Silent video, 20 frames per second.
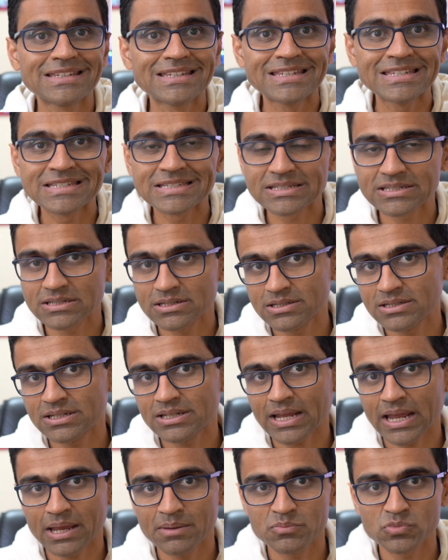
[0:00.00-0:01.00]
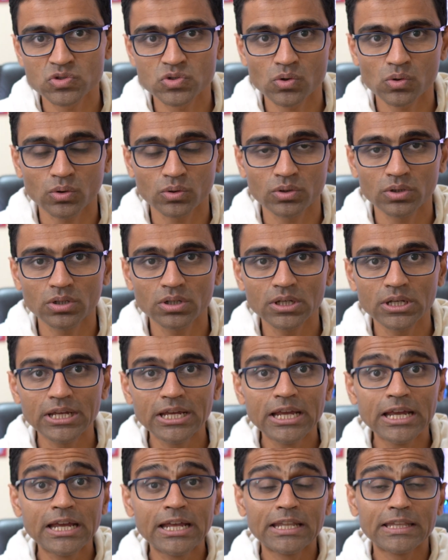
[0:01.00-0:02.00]
Eastern time zone.
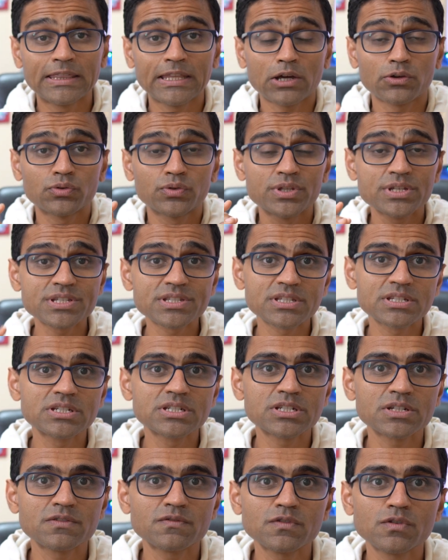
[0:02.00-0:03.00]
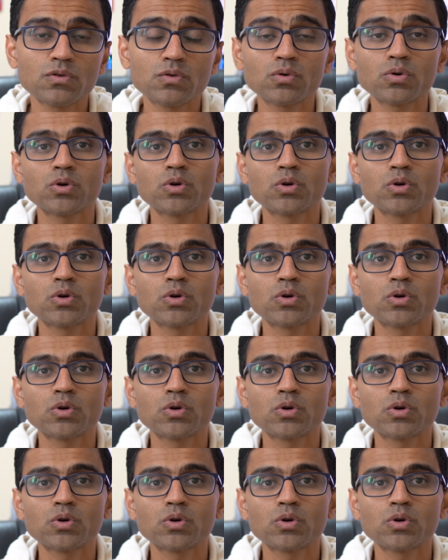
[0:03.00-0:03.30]
Now this interview